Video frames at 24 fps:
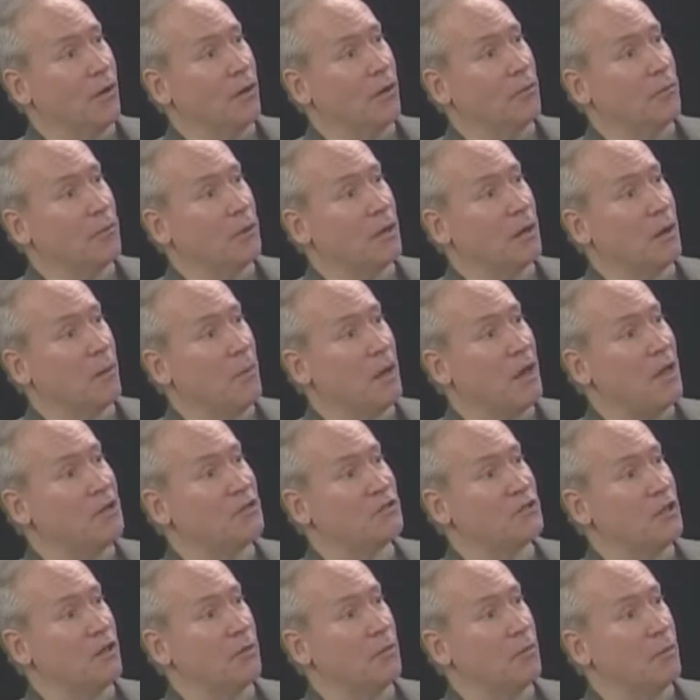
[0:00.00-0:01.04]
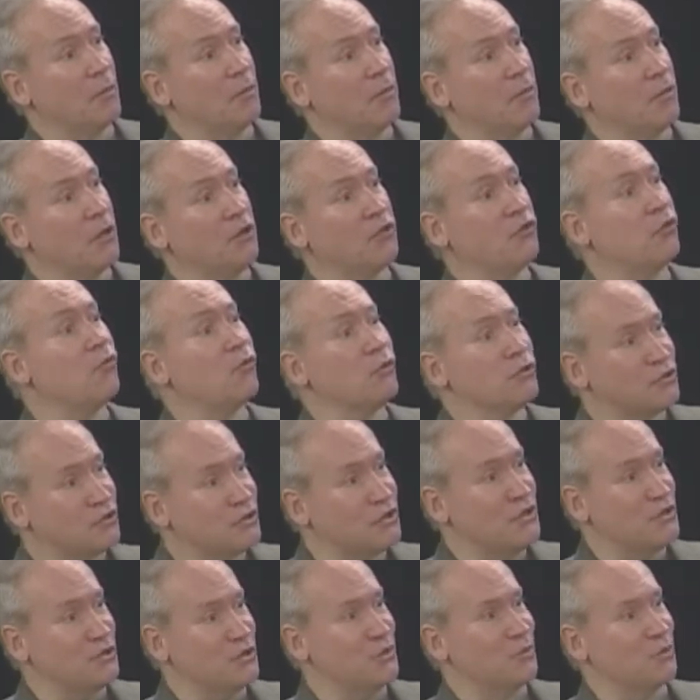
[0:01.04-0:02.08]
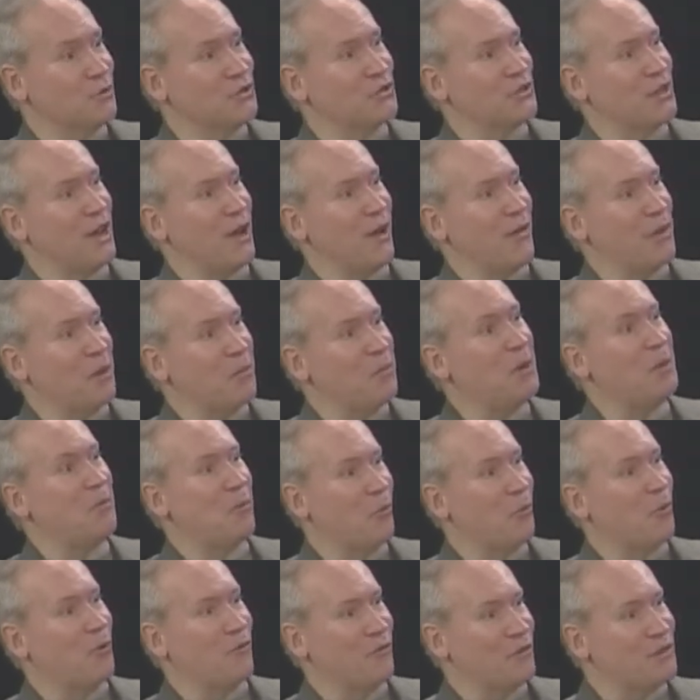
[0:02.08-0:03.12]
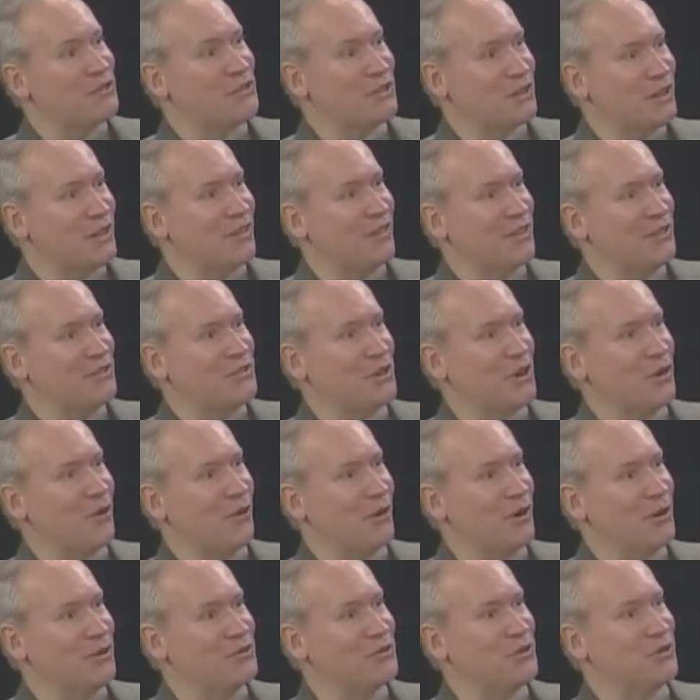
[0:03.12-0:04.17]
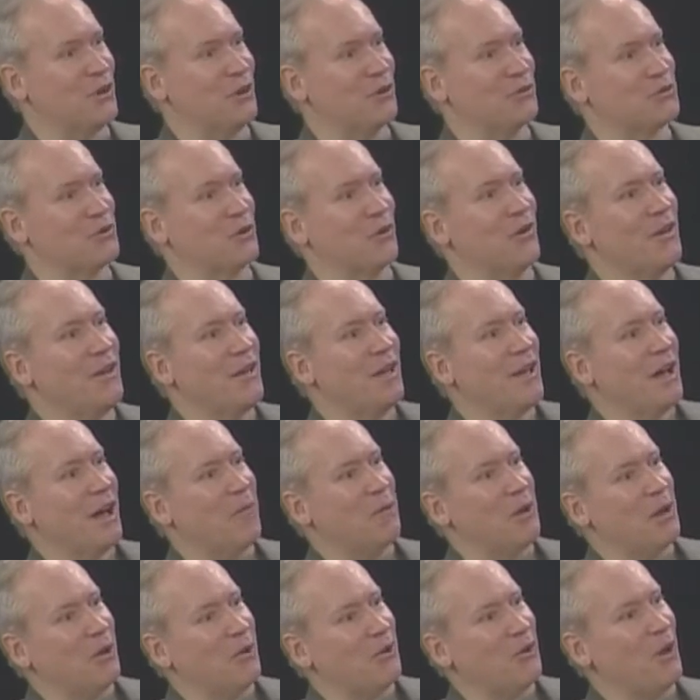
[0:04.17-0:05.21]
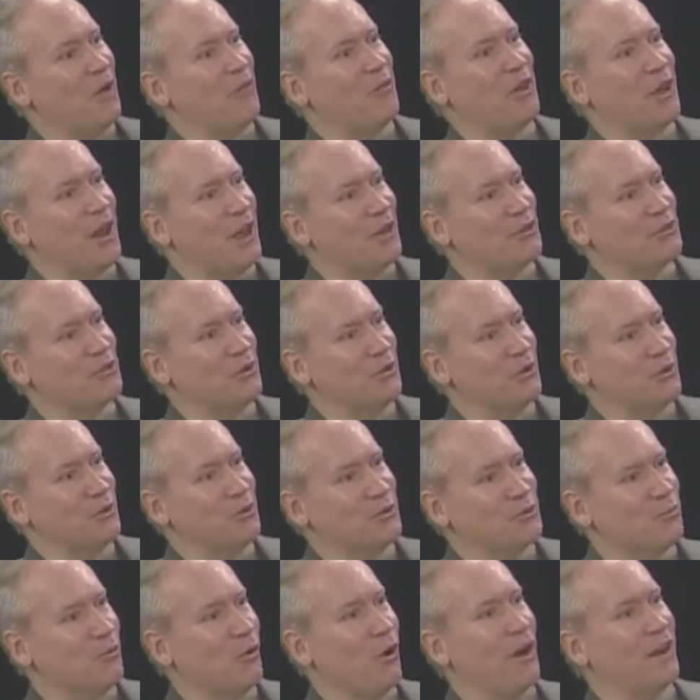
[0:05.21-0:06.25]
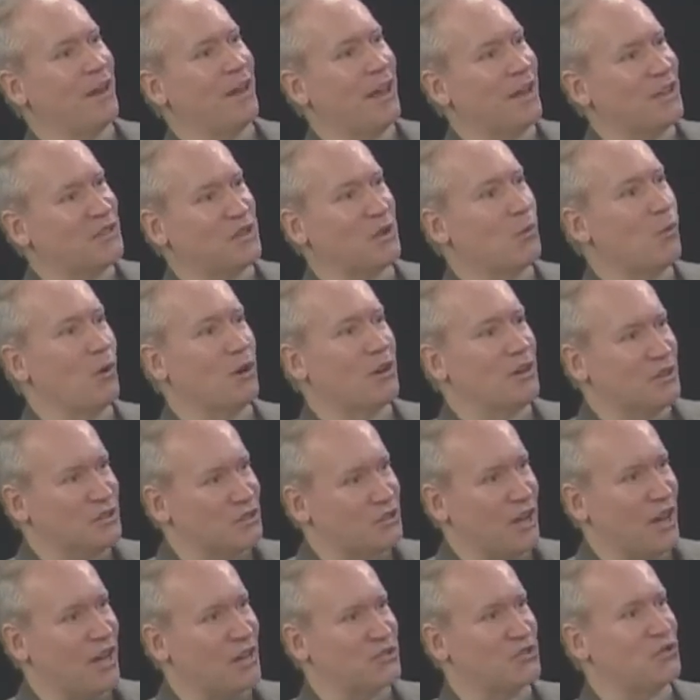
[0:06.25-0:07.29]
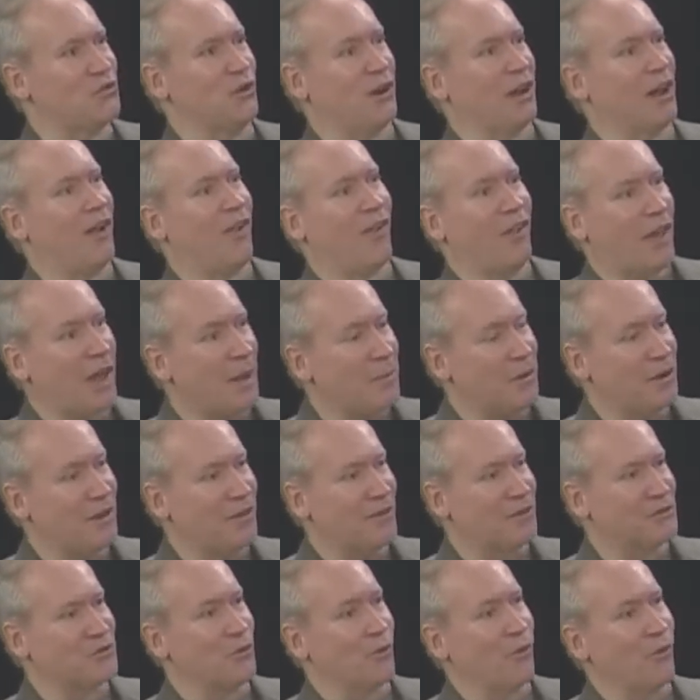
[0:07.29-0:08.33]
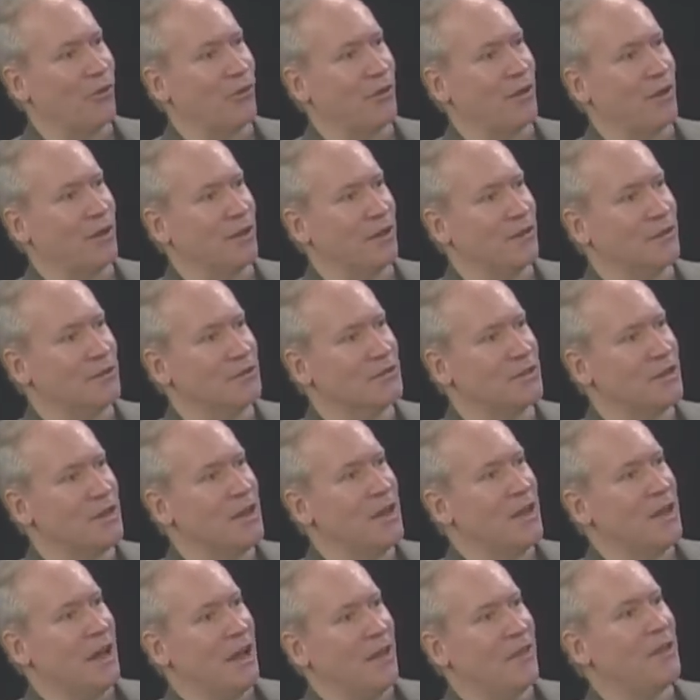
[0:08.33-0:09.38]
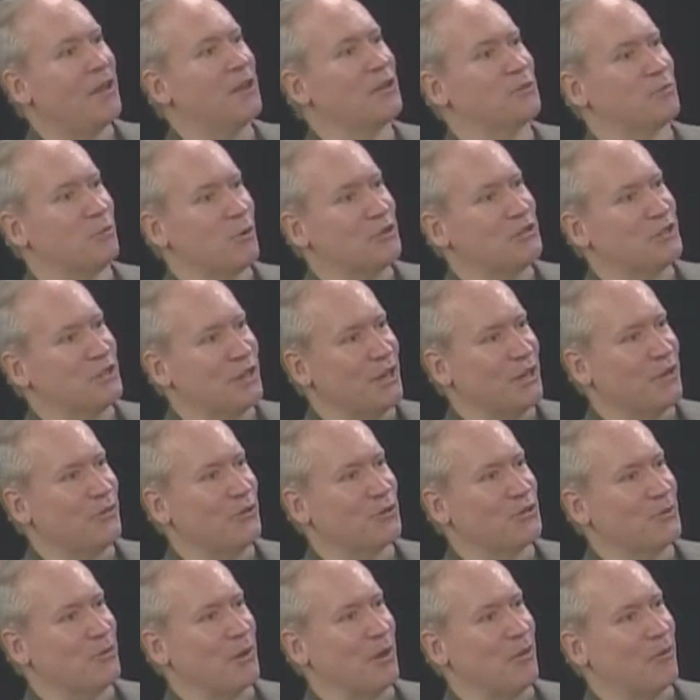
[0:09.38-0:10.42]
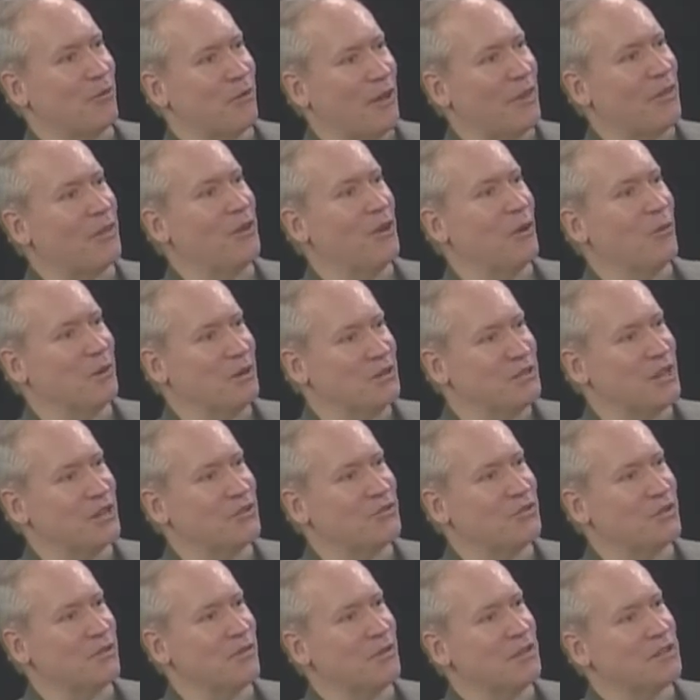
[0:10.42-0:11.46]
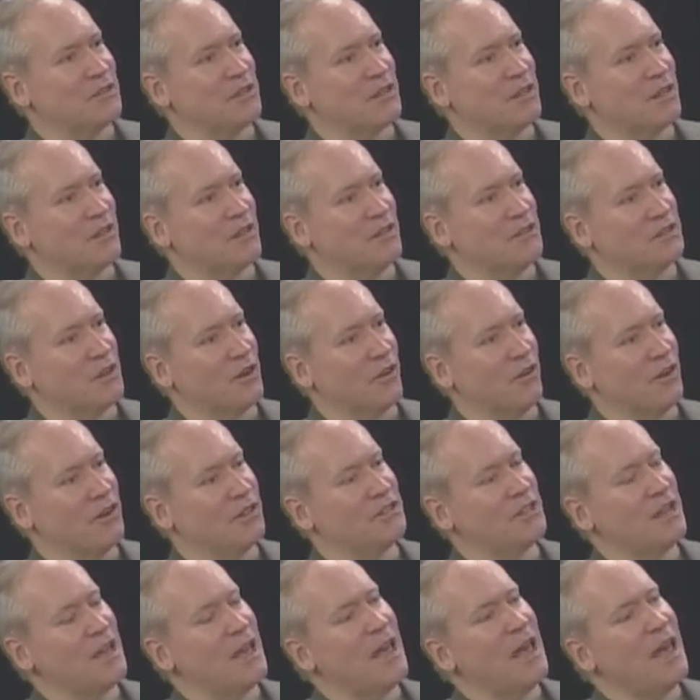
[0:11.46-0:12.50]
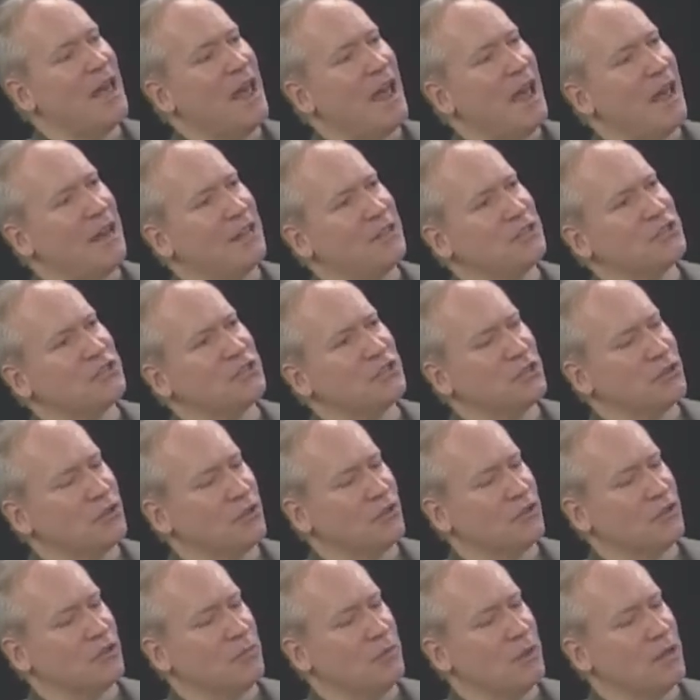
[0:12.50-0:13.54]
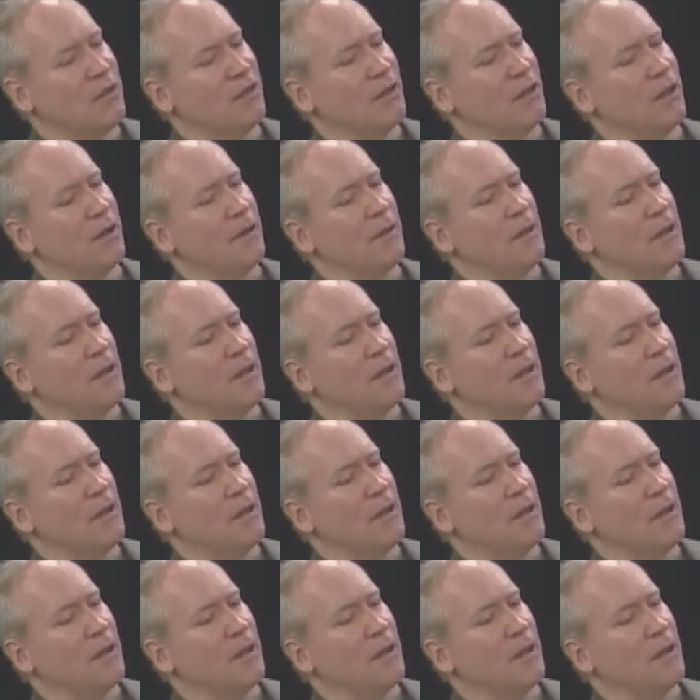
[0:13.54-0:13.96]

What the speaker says: being amazed that the tourist season was down, that people weren't visiting these areas, you know. So, I mean, here you have the national news broadcasting what a disaster and a calamity this whole thing is, and then expressing interest about the fact that nobody's actually visiting these areas. And it just occurred to me that